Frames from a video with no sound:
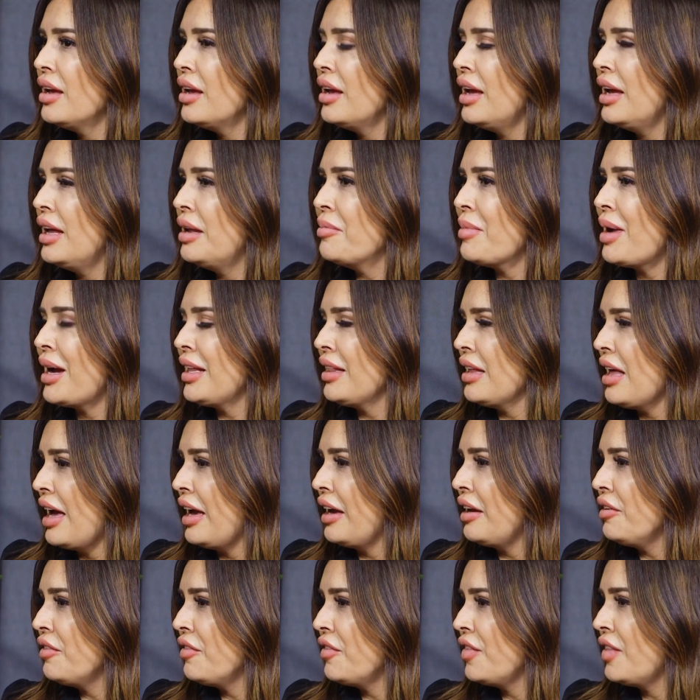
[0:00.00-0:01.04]
in my
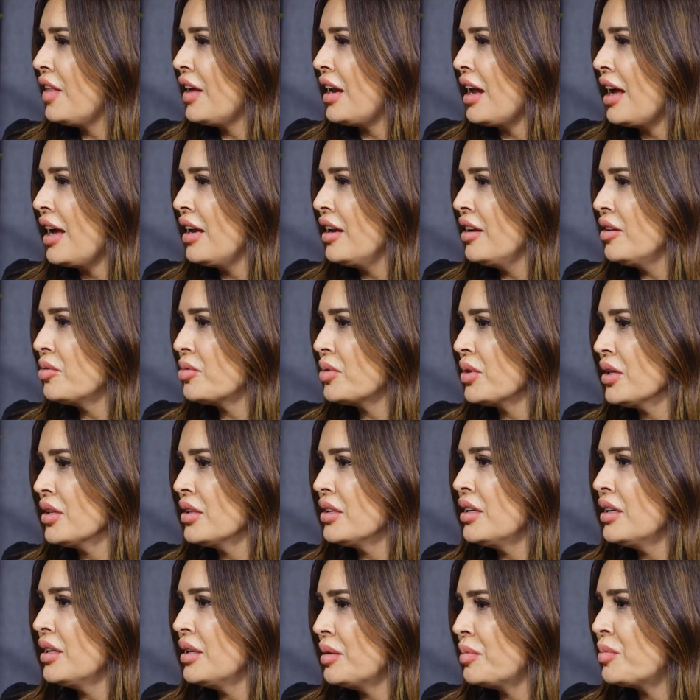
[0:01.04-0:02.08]
life that I
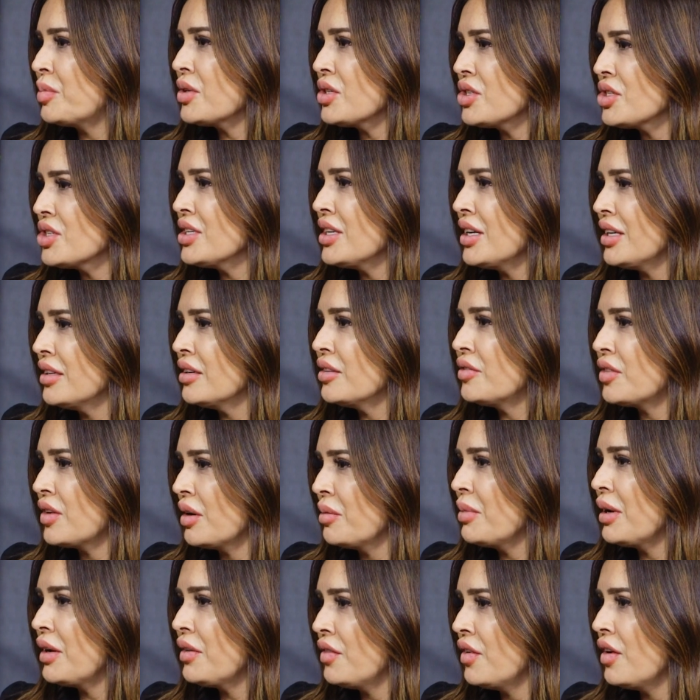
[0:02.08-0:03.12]
really appreciated from
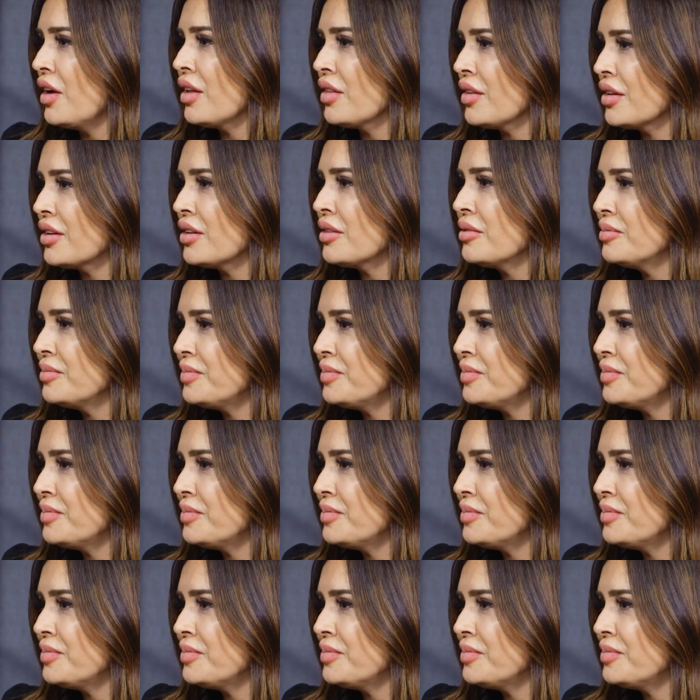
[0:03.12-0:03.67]
my father.